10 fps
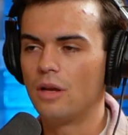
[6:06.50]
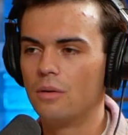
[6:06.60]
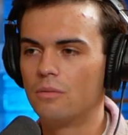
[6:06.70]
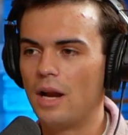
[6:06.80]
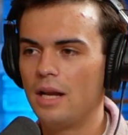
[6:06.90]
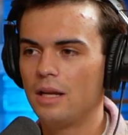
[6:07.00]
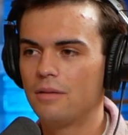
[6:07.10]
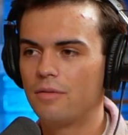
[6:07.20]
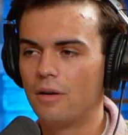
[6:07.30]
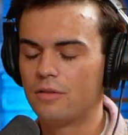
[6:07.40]
so
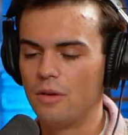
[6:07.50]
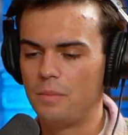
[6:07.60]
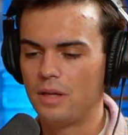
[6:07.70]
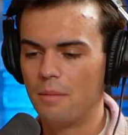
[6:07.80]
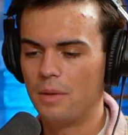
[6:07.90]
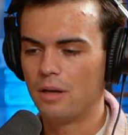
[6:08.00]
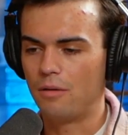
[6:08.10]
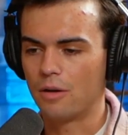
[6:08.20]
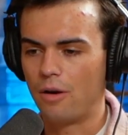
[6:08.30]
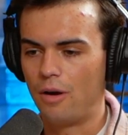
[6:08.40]
writing for so becoming a
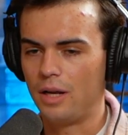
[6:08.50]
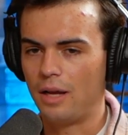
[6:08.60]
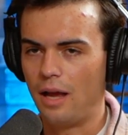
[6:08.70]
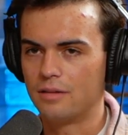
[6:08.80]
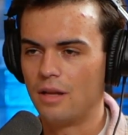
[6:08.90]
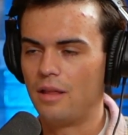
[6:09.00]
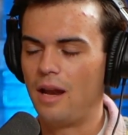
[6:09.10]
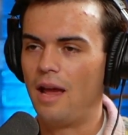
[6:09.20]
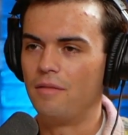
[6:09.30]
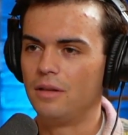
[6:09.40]
recurring guest and then
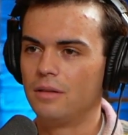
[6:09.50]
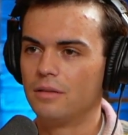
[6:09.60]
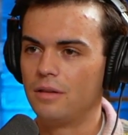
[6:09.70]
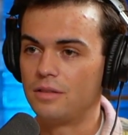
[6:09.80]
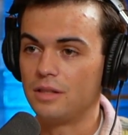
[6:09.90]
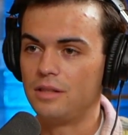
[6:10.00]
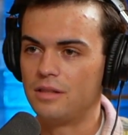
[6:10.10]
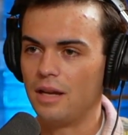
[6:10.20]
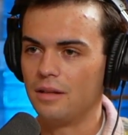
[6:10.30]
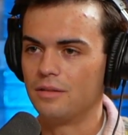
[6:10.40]
having the 60
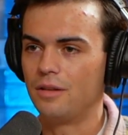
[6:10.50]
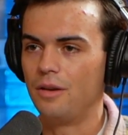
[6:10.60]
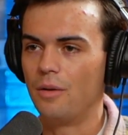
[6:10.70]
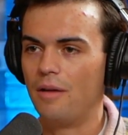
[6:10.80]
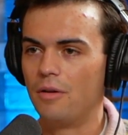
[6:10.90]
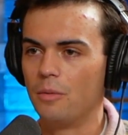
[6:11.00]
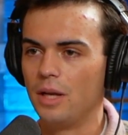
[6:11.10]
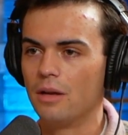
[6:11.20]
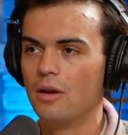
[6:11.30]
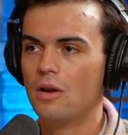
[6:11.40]
seconds to do every
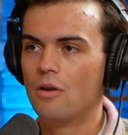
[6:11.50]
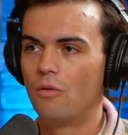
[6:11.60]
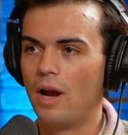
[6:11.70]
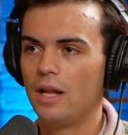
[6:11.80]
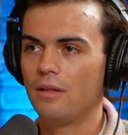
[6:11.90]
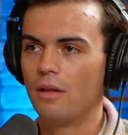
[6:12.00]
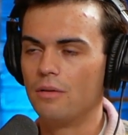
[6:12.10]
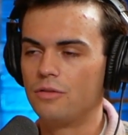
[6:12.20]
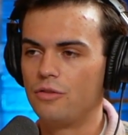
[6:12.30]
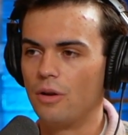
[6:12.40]
week writing
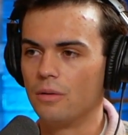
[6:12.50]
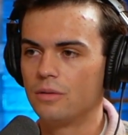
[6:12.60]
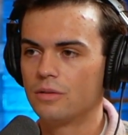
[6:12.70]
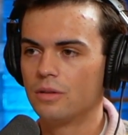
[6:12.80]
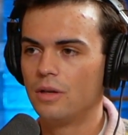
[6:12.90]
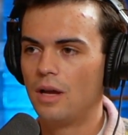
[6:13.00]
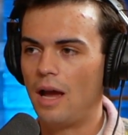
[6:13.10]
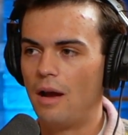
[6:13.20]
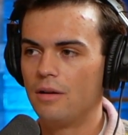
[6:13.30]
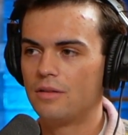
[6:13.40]
those jokes
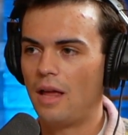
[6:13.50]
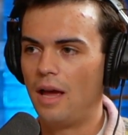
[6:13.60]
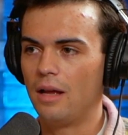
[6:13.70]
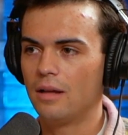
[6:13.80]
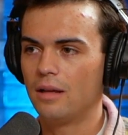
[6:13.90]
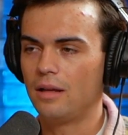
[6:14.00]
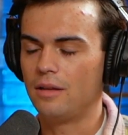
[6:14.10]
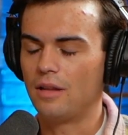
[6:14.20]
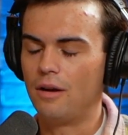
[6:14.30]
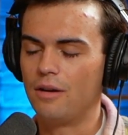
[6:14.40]
how does that
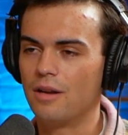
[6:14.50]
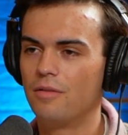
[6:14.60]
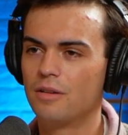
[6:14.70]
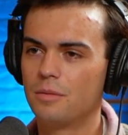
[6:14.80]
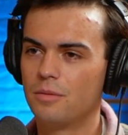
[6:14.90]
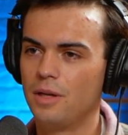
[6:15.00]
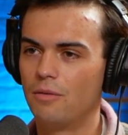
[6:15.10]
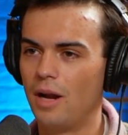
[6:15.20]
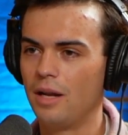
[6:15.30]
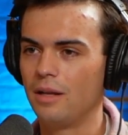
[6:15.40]
is there a difference between
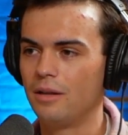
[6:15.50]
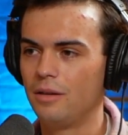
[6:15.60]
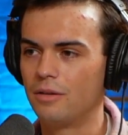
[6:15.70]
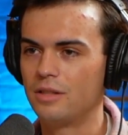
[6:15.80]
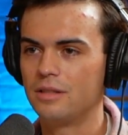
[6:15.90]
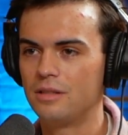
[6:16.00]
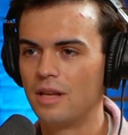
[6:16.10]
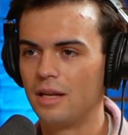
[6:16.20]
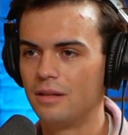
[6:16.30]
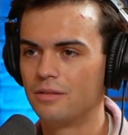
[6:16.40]
writing your 60
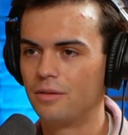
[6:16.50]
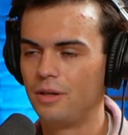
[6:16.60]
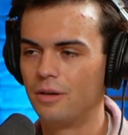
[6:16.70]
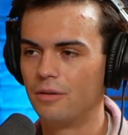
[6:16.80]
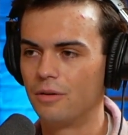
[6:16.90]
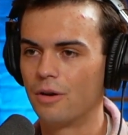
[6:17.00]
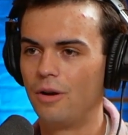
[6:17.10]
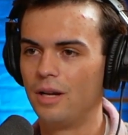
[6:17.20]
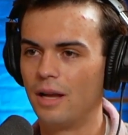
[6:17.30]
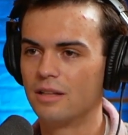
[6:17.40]
seconds for your
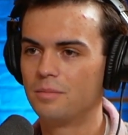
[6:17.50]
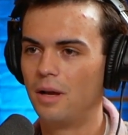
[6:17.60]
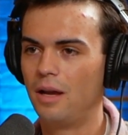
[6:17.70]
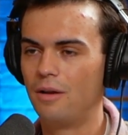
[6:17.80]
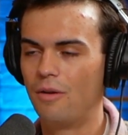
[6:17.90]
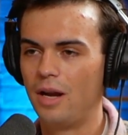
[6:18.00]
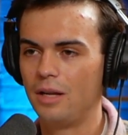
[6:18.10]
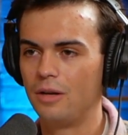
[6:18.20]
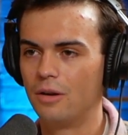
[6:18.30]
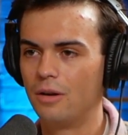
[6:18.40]
recurring guest spot and
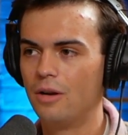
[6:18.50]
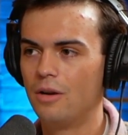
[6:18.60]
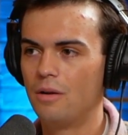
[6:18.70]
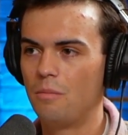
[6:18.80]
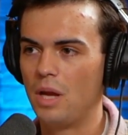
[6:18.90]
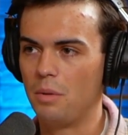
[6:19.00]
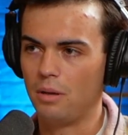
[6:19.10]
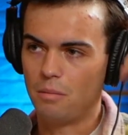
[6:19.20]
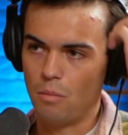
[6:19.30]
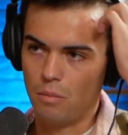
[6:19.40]
writing your
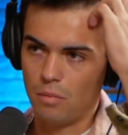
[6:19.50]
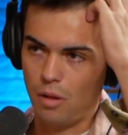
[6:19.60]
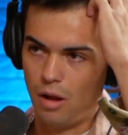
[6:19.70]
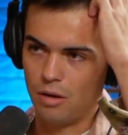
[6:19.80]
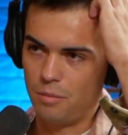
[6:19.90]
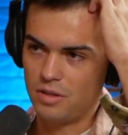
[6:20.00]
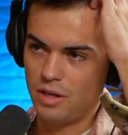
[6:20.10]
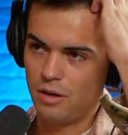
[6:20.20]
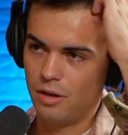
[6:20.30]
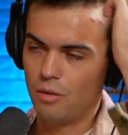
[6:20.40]
maybe longer
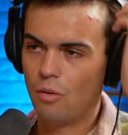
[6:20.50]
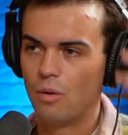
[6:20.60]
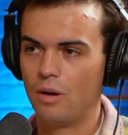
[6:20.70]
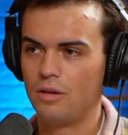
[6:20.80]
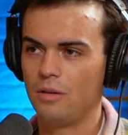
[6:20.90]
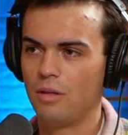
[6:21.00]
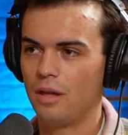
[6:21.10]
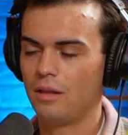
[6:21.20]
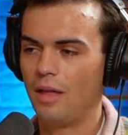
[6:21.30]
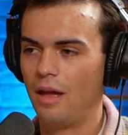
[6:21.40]
material or do you
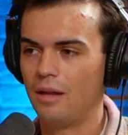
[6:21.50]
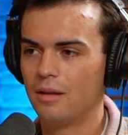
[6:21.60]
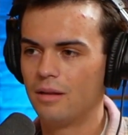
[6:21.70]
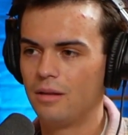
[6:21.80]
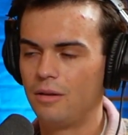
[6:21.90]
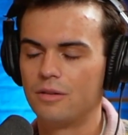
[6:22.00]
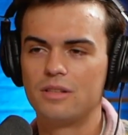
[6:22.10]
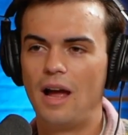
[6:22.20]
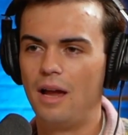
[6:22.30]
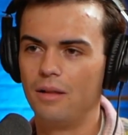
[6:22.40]
think that your
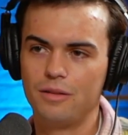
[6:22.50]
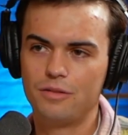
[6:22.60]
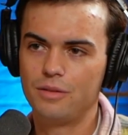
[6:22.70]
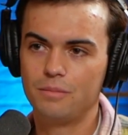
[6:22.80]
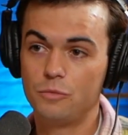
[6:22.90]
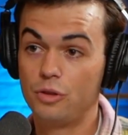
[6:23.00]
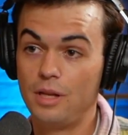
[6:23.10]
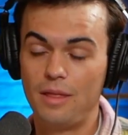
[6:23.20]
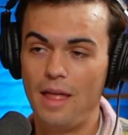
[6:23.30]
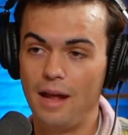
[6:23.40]
style is
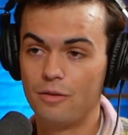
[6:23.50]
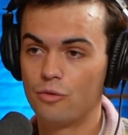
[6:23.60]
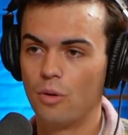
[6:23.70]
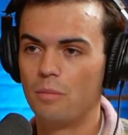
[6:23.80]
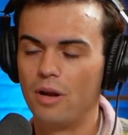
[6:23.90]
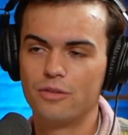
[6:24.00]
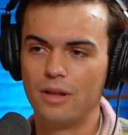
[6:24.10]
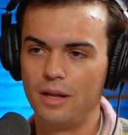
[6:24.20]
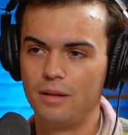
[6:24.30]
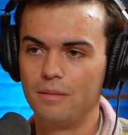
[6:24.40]
in that short
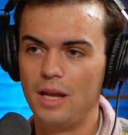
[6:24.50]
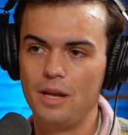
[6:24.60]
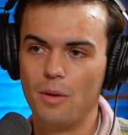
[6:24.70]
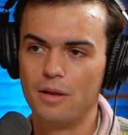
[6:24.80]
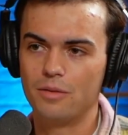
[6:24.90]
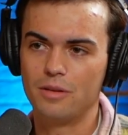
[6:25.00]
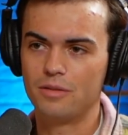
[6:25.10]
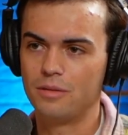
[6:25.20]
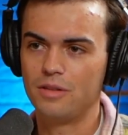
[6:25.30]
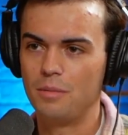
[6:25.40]
punchline anyway yeah. so it
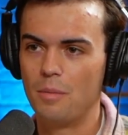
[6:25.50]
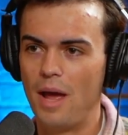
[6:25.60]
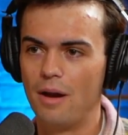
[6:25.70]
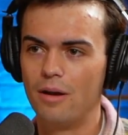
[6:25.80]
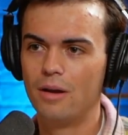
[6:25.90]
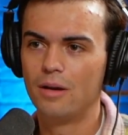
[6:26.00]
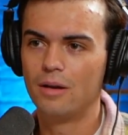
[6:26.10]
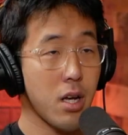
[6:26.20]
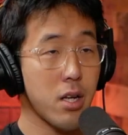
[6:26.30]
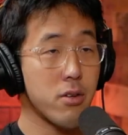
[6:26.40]
doesn't seem to matter
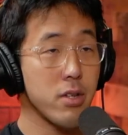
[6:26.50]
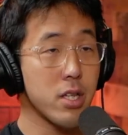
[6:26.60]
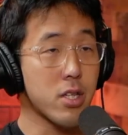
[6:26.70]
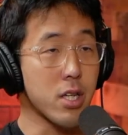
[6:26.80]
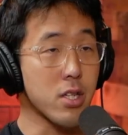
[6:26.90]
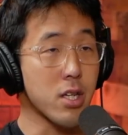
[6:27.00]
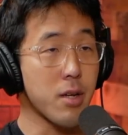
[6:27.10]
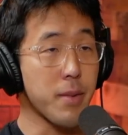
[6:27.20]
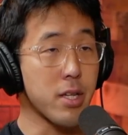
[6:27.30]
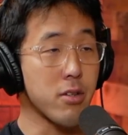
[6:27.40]
i don't really change it
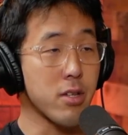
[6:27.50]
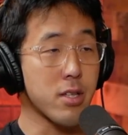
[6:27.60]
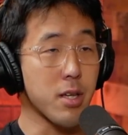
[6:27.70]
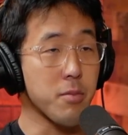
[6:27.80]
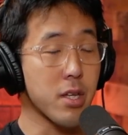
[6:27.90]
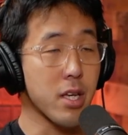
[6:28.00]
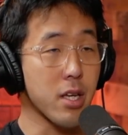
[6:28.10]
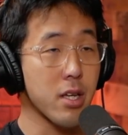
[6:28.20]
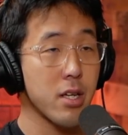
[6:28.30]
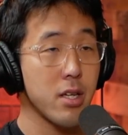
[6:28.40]
up i do the same
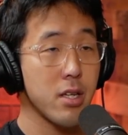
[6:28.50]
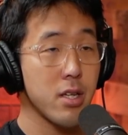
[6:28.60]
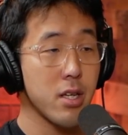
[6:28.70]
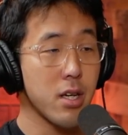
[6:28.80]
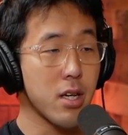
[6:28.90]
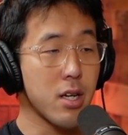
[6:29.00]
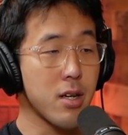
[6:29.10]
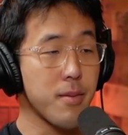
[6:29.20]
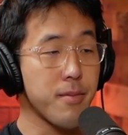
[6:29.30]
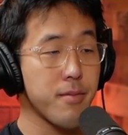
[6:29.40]
thing mm -hmm.
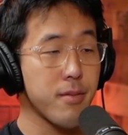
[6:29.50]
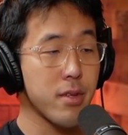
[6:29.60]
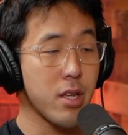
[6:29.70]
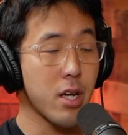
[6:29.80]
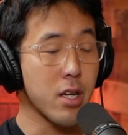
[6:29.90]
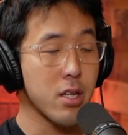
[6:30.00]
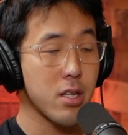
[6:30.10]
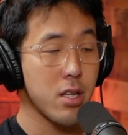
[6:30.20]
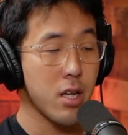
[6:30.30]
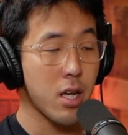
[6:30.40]
um, yeah
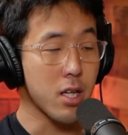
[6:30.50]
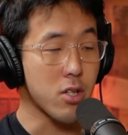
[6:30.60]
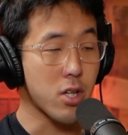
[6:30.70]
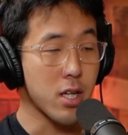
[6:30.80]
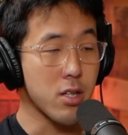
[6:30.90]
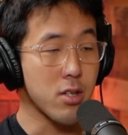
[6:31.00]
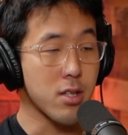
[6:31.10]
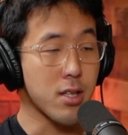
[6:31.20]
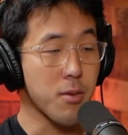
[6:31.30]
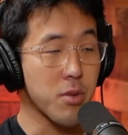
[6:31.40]
i try to do the
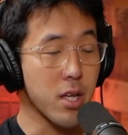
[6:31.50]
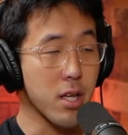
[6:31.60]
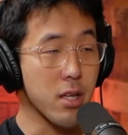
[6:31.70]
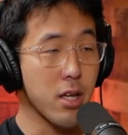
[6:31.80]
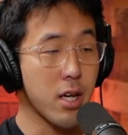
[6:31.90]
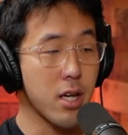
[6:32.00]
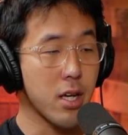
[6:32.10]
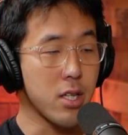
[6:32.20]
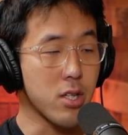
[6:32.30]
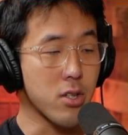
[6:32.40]
same thing
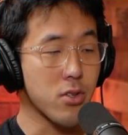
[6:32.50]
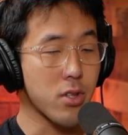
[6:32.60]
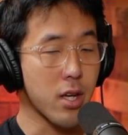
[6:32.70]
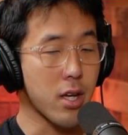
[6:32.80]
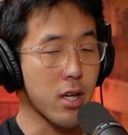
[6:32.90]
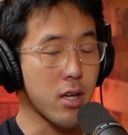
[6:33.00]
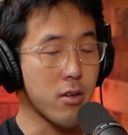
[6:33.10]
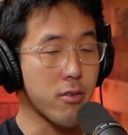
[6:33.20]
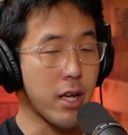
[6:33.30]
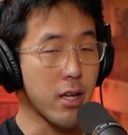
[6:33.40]
uh, i just uh,
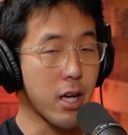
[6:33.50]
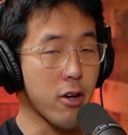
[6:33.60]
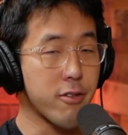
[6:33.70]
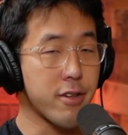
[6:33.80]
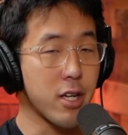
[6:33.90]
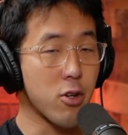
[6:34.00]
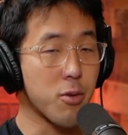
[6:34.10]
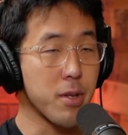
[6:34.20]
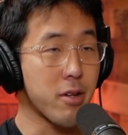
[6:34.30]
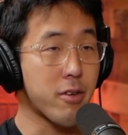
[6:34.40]
write however i
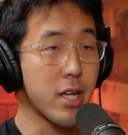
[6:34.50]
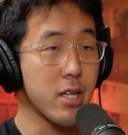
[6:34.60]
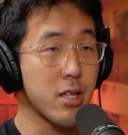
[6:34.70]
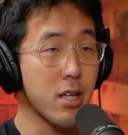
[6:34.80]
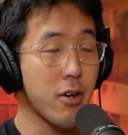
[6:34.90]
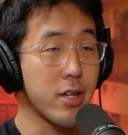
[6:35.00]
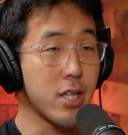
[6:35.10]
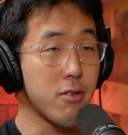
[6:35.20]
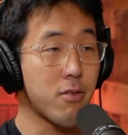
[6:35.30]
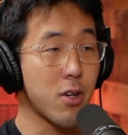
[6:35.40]
normally write how i
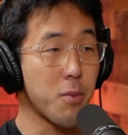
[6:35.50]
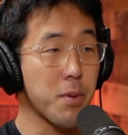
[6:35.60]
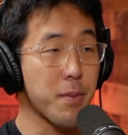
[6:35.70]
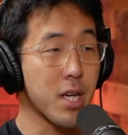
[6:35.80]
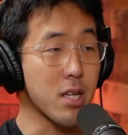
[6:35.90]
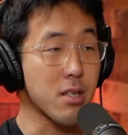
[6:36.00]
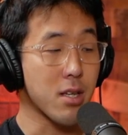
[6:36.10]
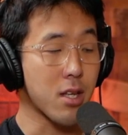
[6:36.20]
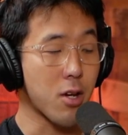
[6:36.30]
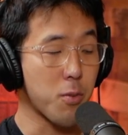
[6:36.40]
did for open mics
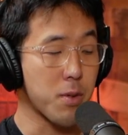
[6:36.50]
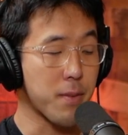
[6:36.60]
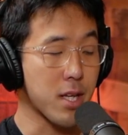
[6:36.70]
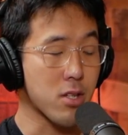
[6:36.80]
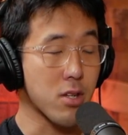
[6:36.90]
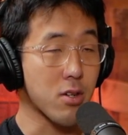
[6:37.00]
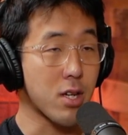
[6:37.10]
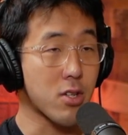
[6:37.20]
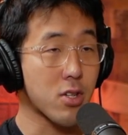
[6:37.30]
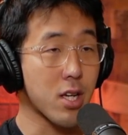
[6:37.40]
i think open mics are a
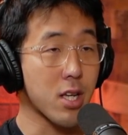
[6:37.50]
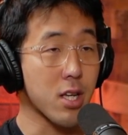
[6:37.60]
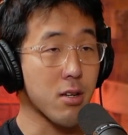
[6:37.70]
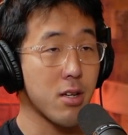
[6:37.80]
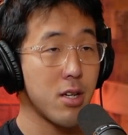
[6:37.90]
great training